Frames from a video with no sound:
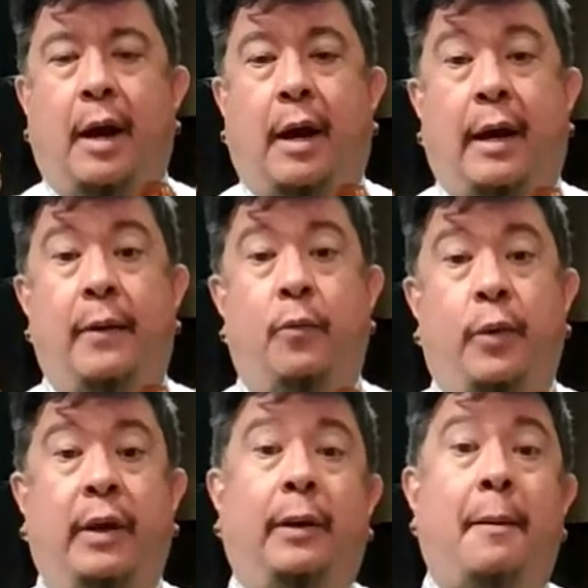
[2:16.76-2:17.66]
I
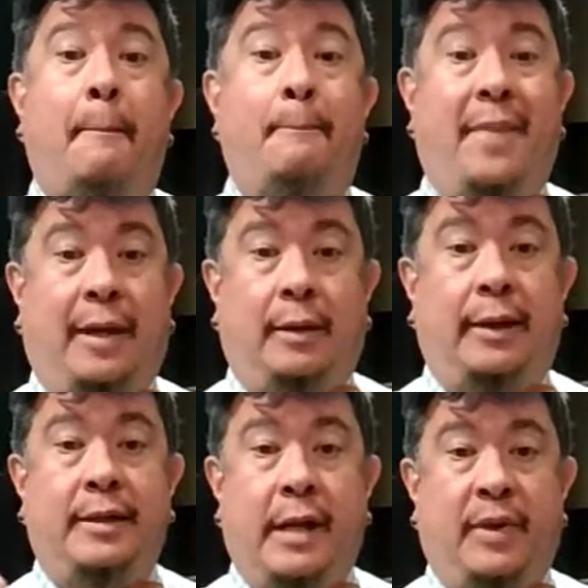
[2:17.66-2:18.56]
will mainly
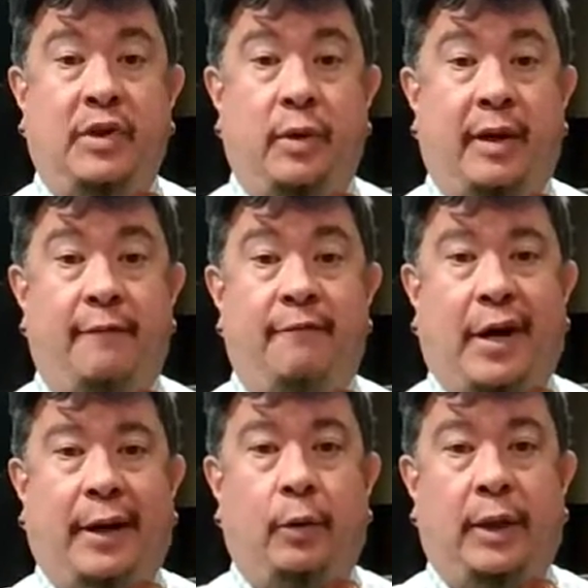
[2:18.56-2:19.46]
demonstrate on
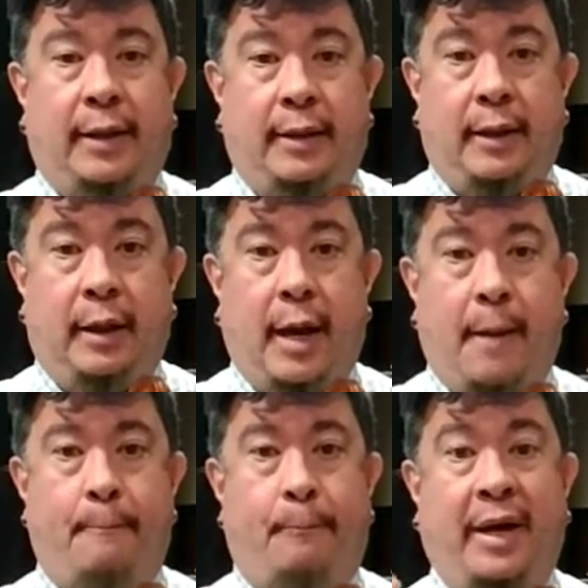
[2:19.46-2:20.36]
violin,
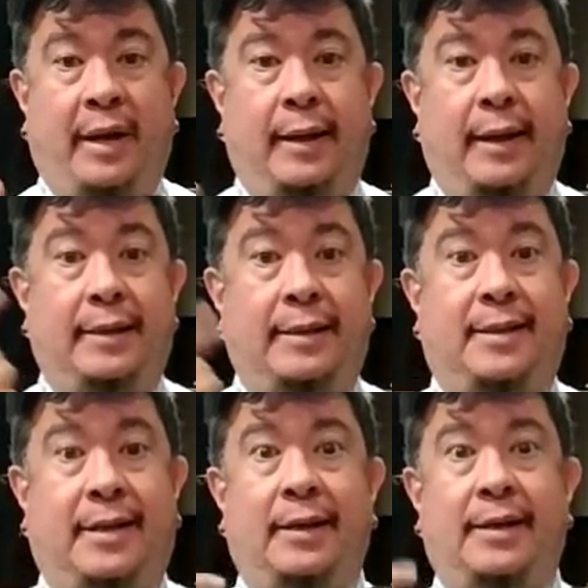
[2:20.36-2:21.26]
but it
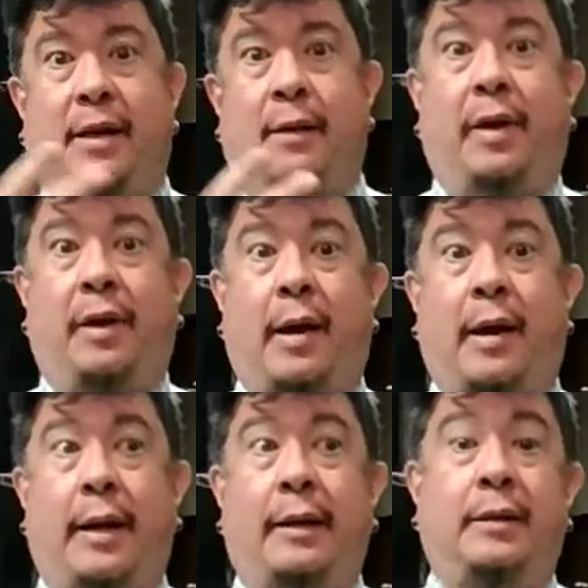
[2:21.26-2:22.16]
does
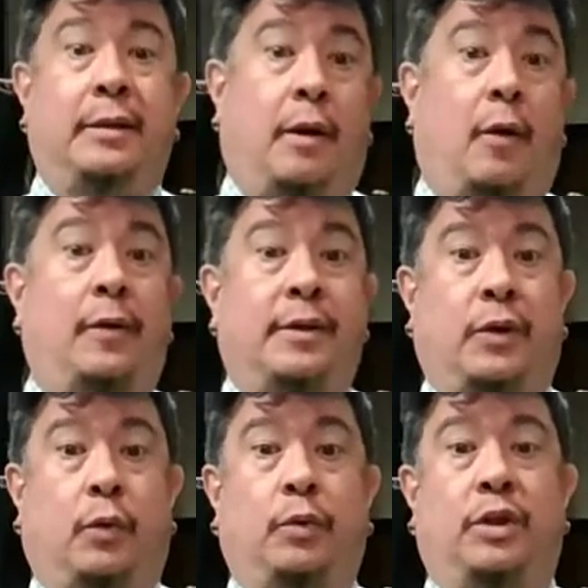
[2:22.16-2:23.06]
apply
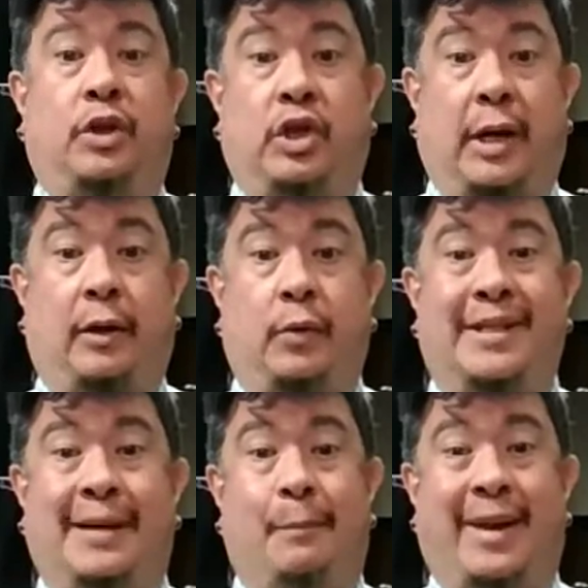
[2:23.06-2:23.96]
also to
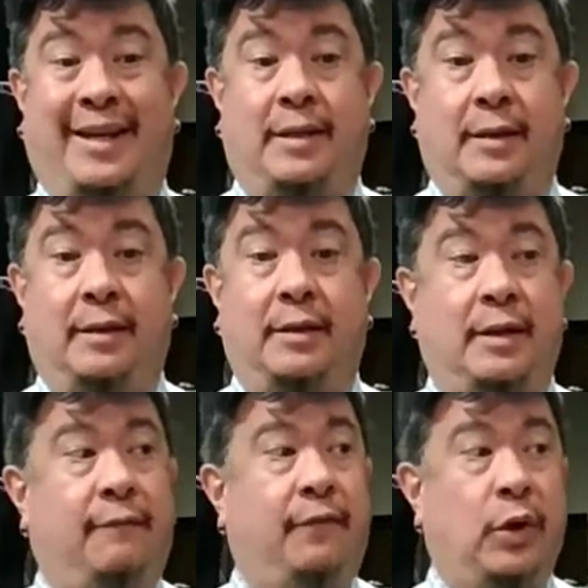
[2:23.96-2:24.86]
cellos and basses
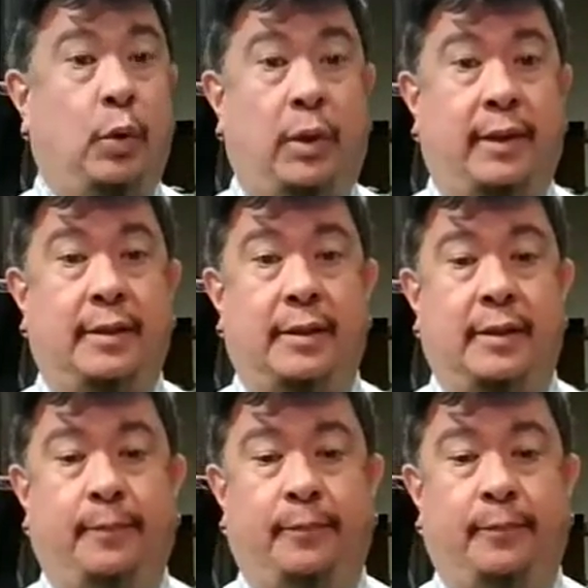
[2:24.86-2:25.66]
and violas.